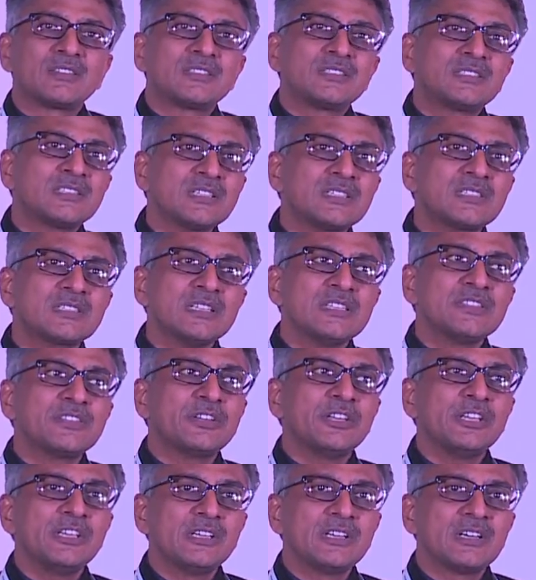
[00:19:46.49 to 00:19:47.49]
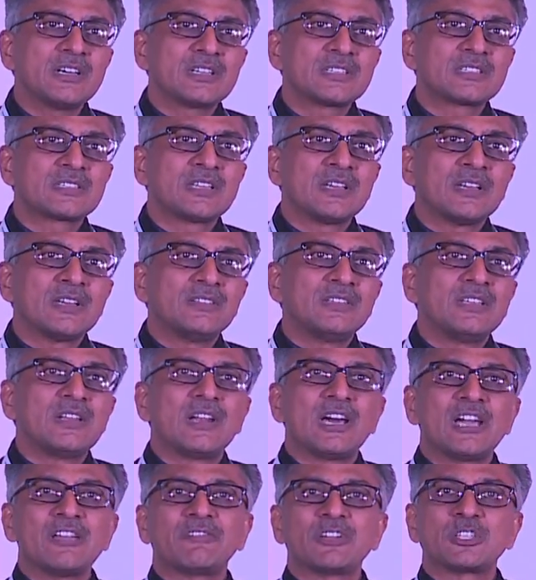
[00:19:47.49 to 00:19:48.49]
Just in 3 years, the
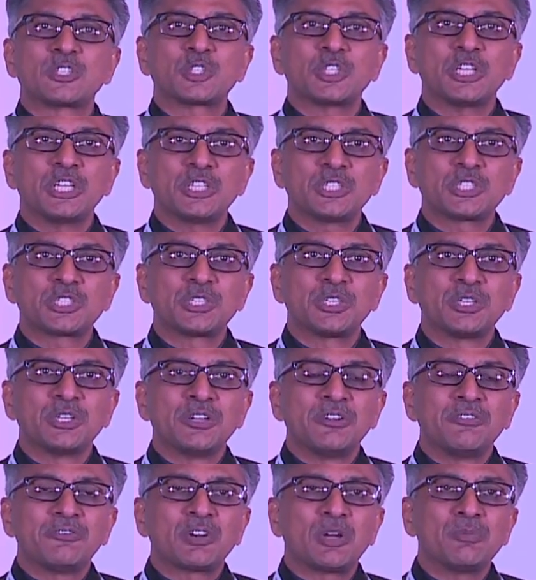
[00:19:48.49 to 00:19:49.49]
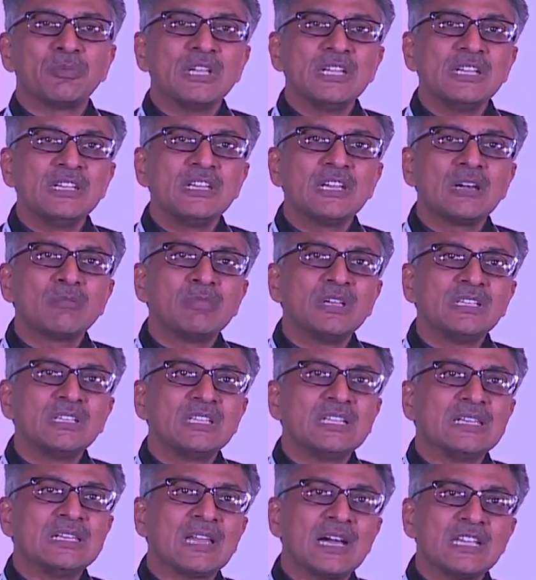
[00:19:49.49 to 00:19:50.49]
life has changed from India being
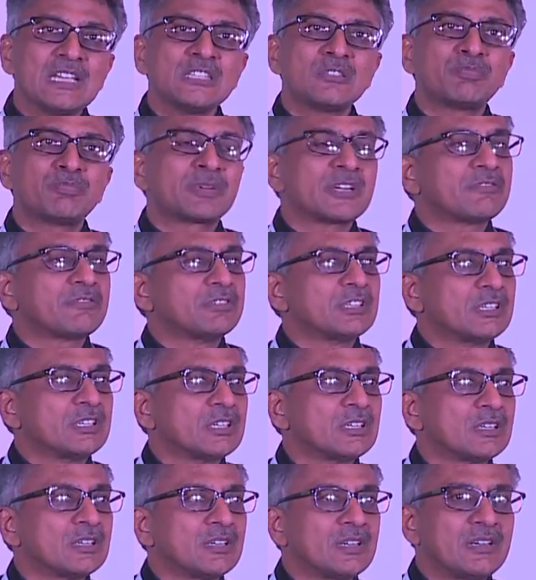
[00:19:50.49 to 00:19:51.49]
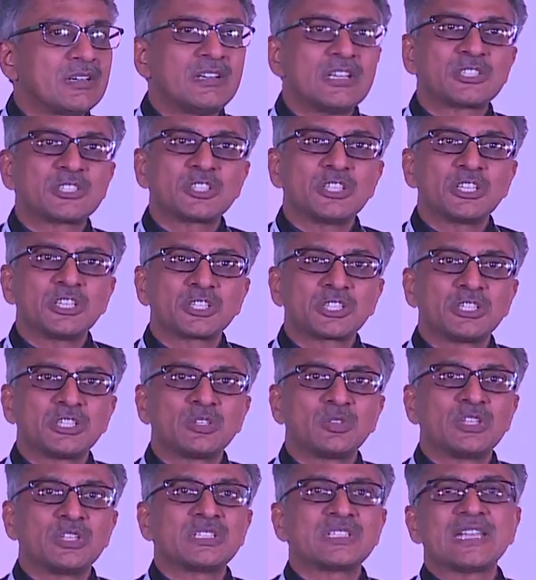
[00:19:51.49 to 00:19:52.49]
the 9th preferred destination
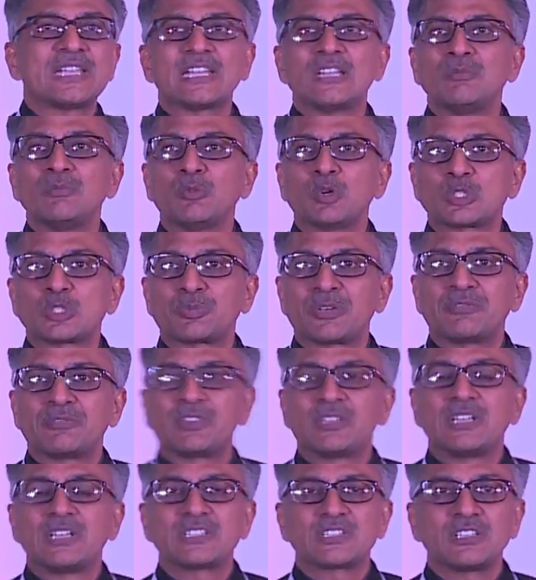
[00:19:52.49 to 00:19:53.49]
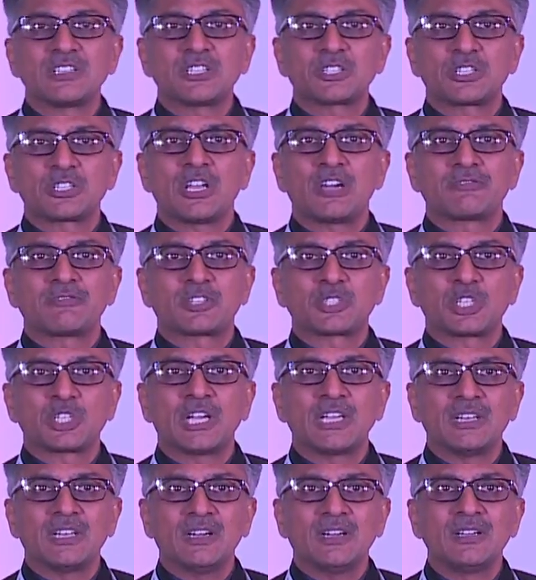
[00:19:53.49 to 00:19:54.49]
to the 2nd most preferred destination after
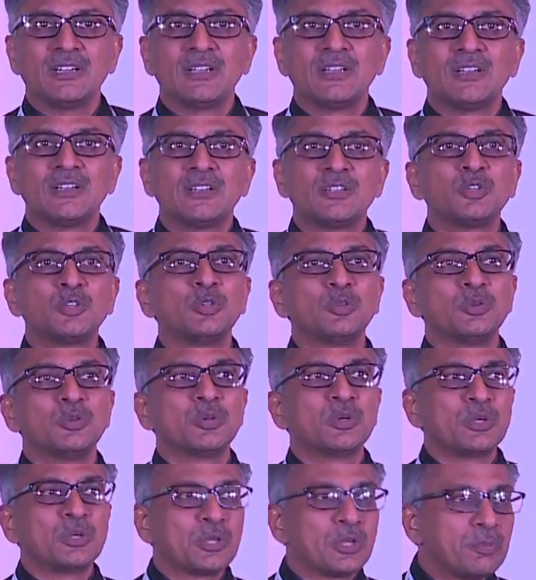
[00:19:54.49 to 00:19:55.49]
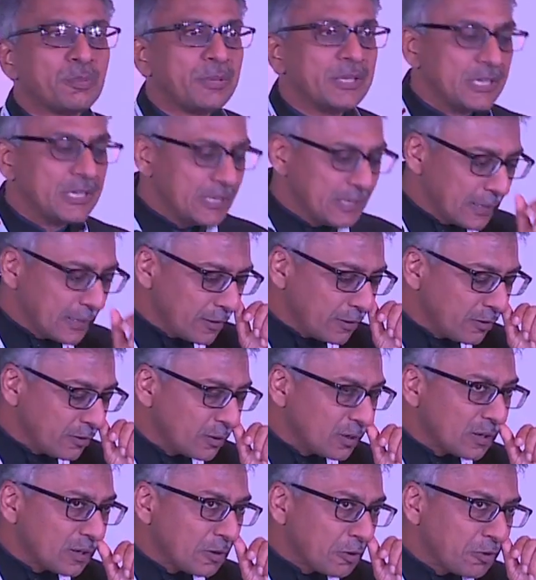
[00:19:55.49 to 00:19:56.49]
China to be
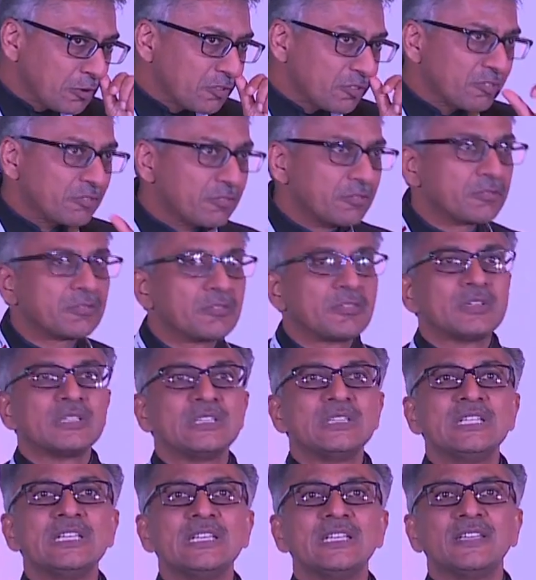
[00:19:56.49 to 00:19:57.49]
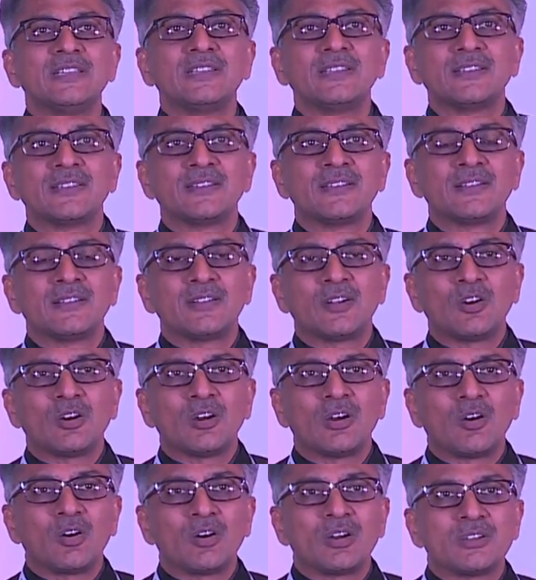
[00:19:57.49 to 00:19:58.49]
the
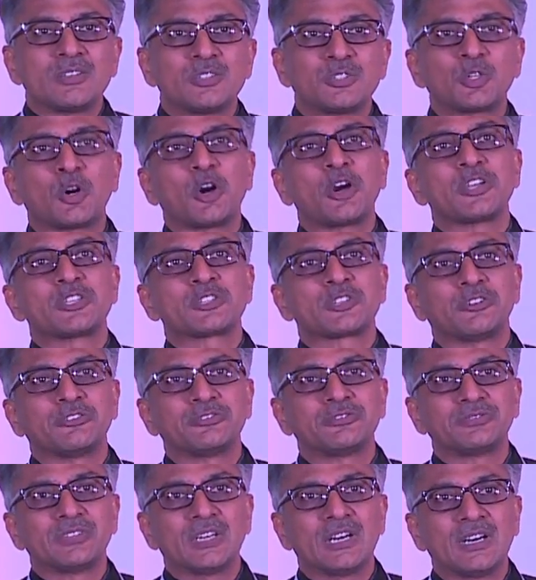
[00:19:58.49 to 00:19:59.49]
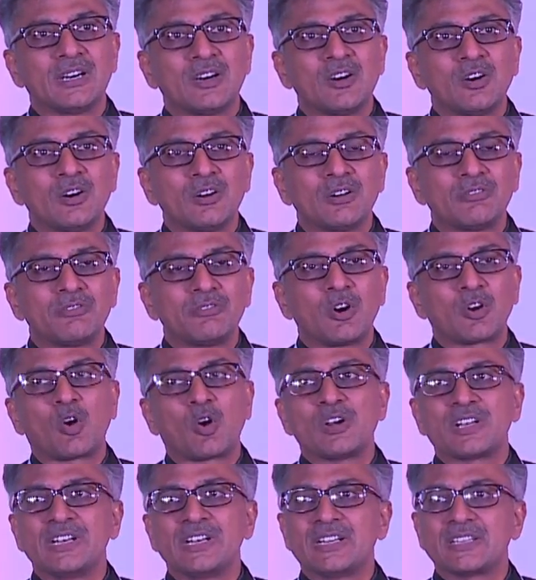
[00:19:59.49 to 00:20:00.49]
choice of for
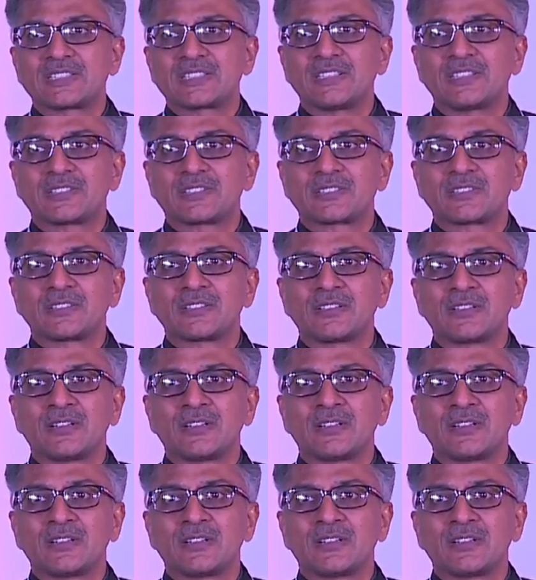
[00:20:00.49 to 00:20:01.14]
alternate assets.